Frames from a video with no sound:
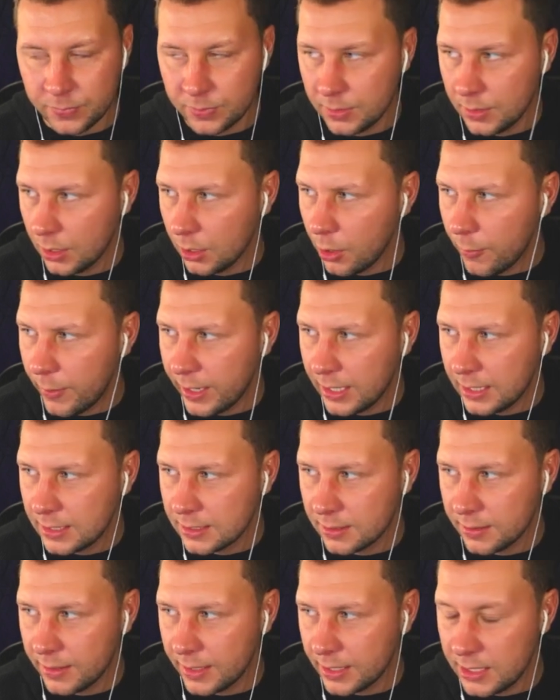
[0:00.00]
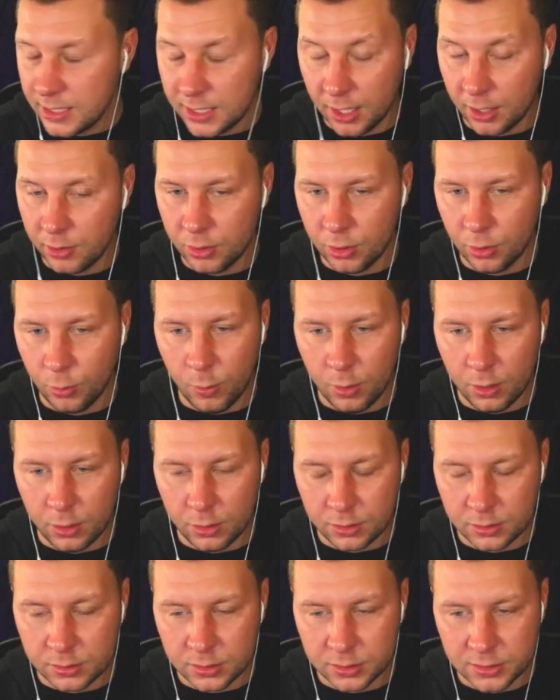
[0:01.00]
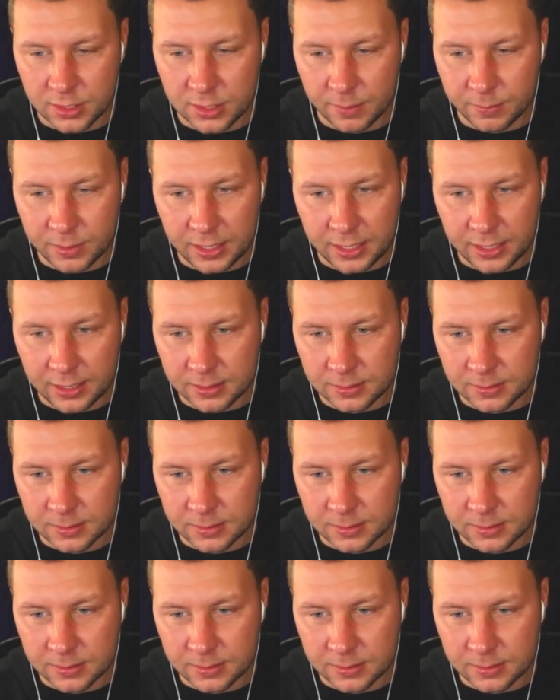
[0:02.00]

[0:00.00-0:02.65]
they're going into like the underworld or something.